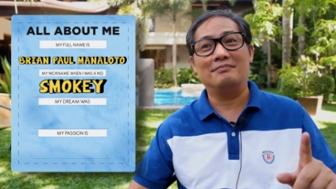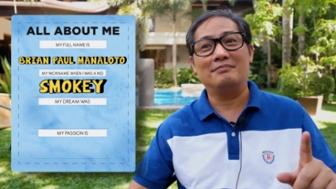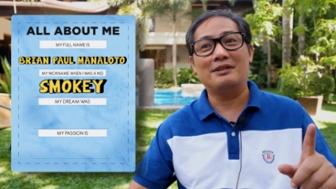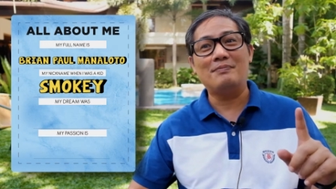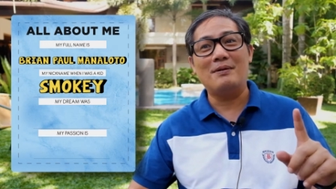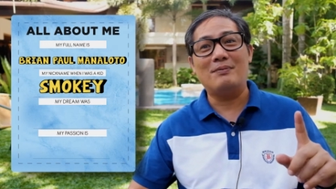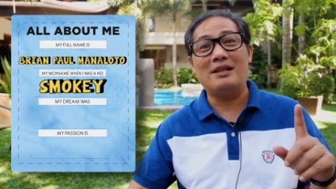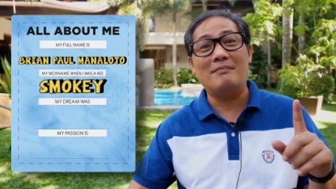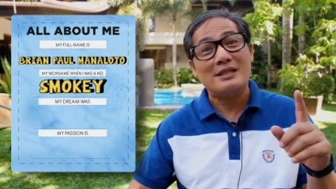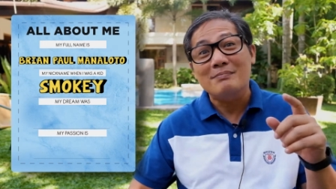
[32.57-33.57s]
some people
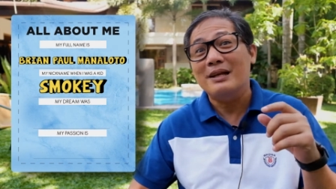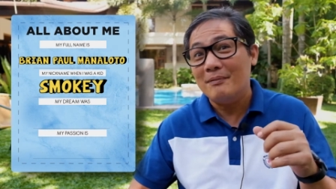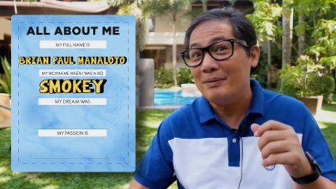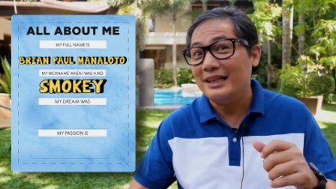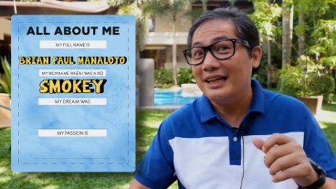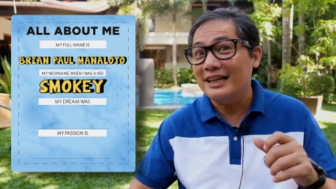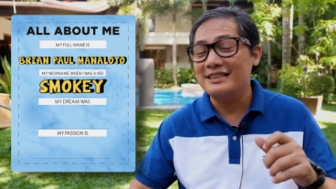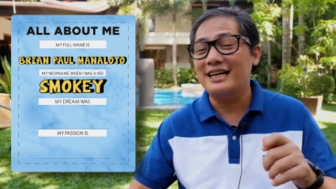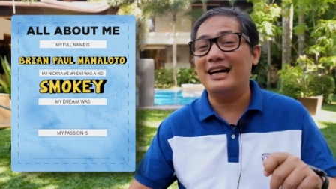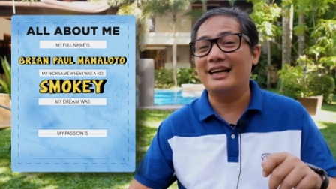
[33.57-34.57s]
na mas malapit talaga
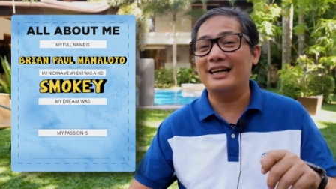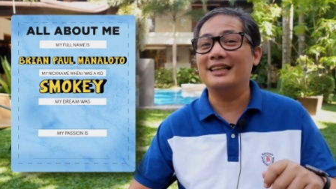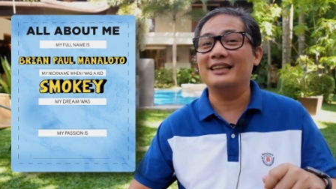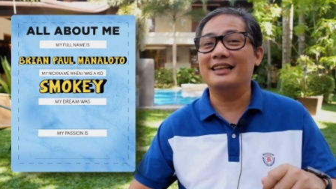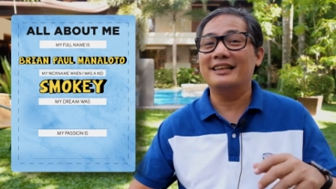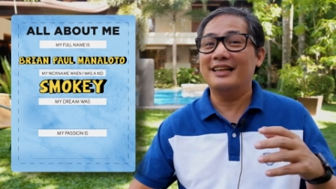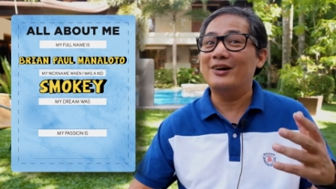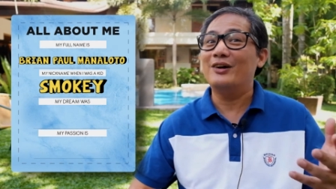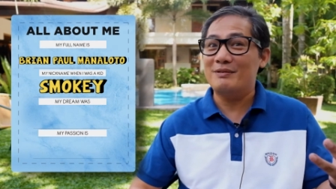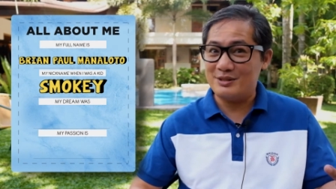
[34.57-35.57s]
sa akin, they
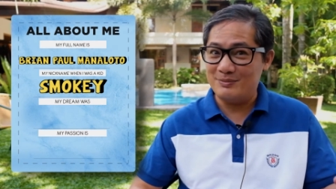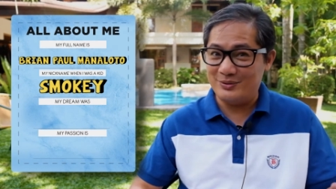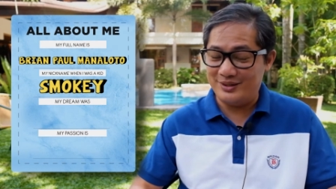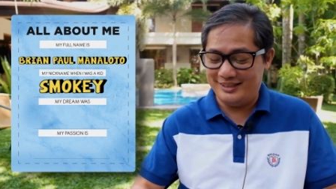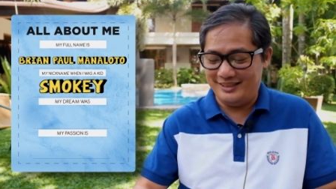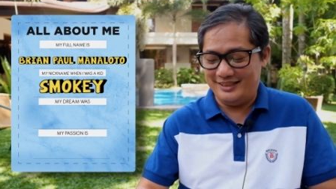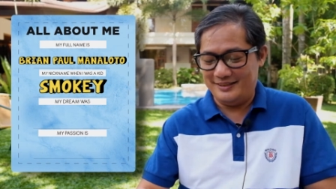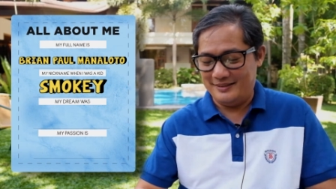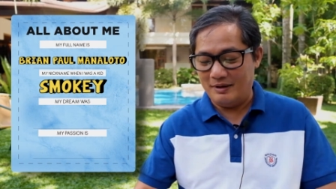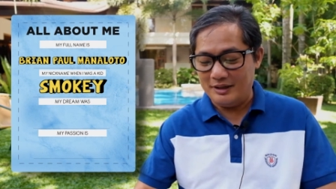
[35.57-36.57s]
call me Smokey.
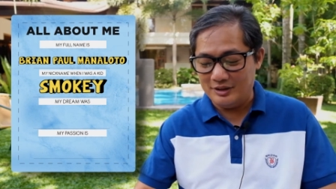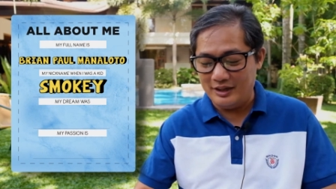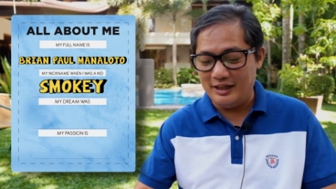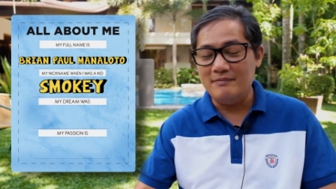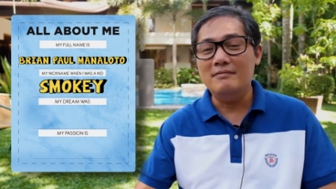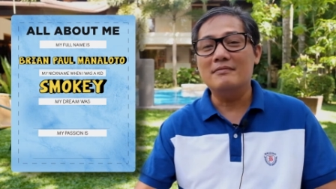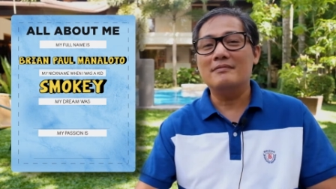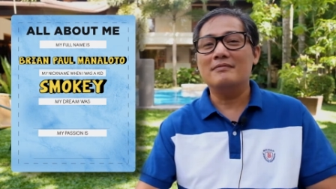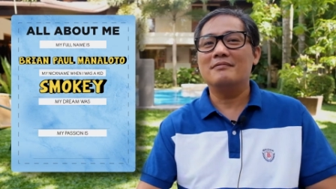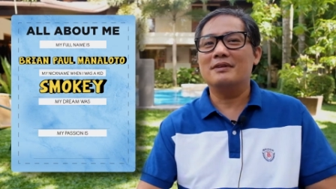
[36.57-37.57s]
My dream
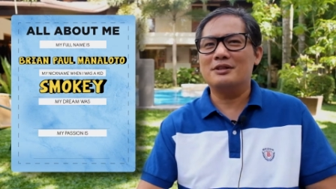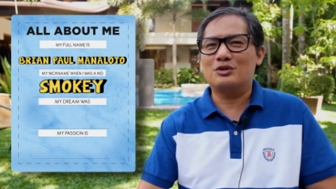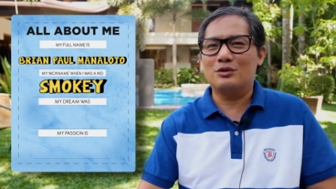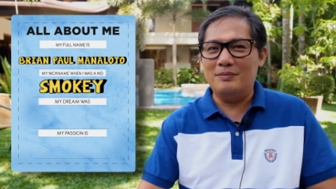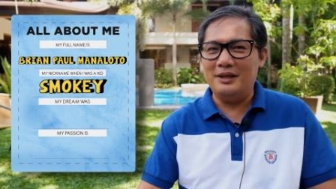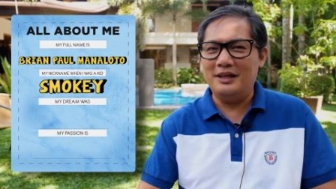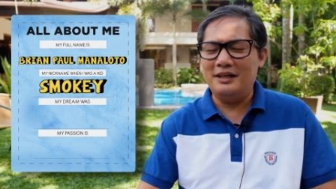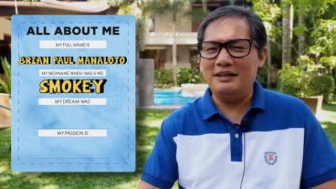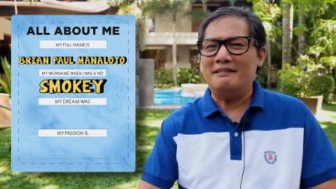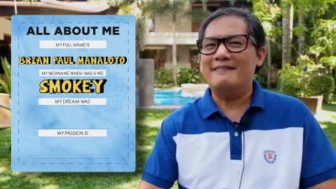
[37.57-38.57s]
is to
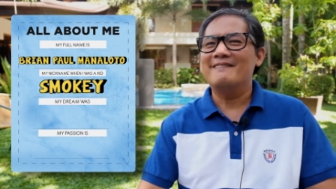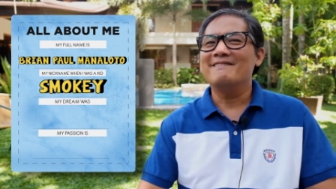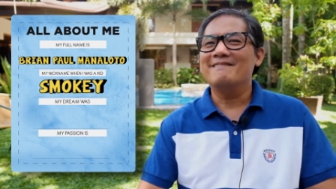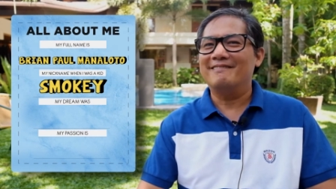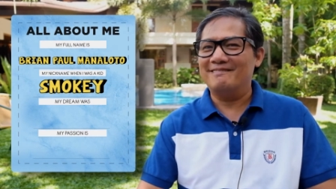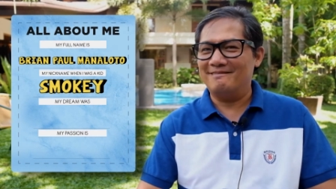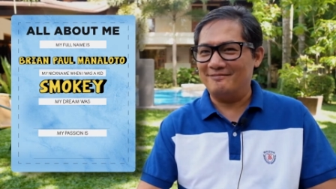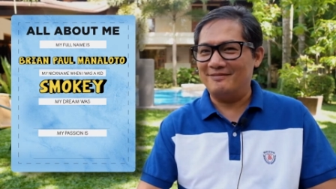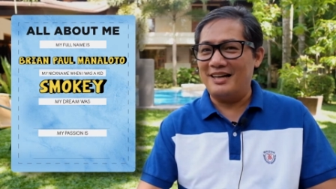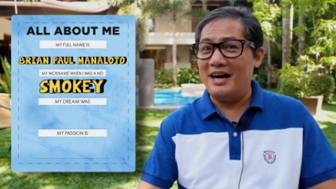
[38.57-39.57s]
be
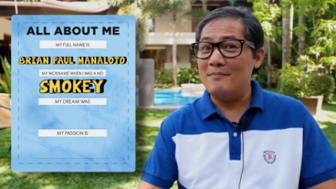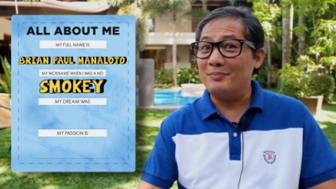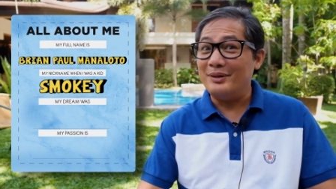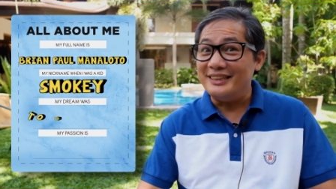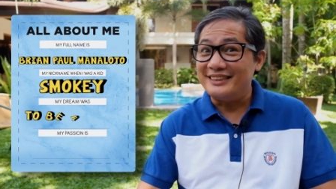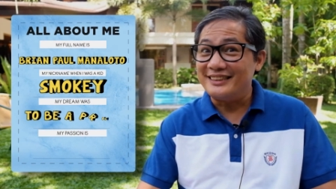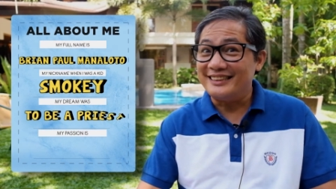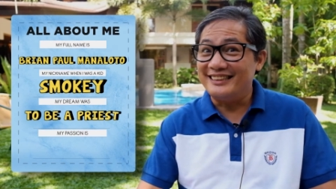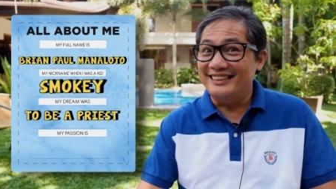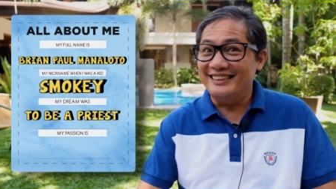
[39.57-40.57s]
a priest.
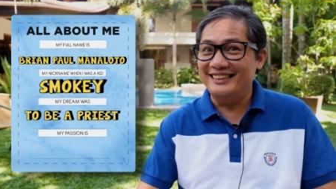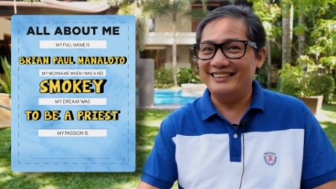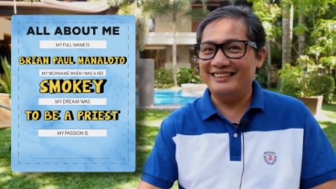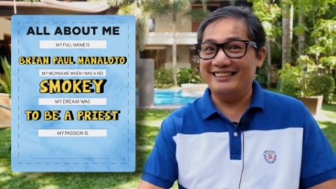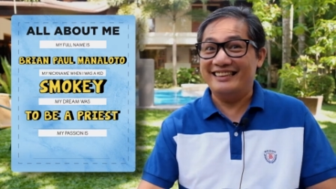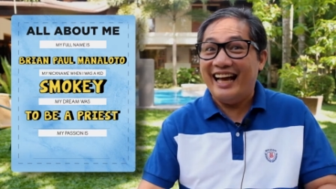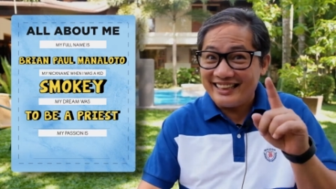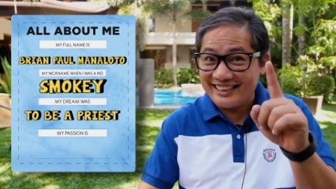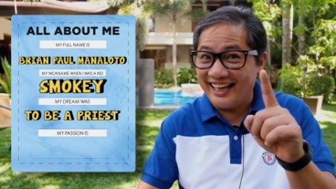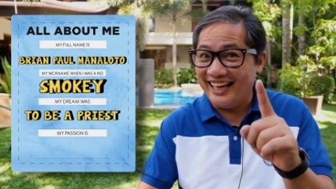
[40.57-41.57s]

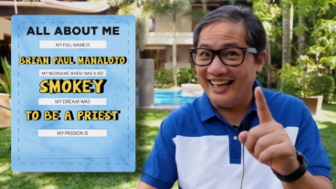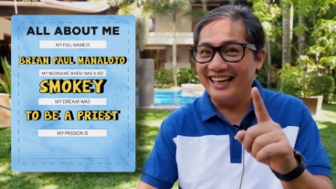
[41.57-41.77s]
Dati.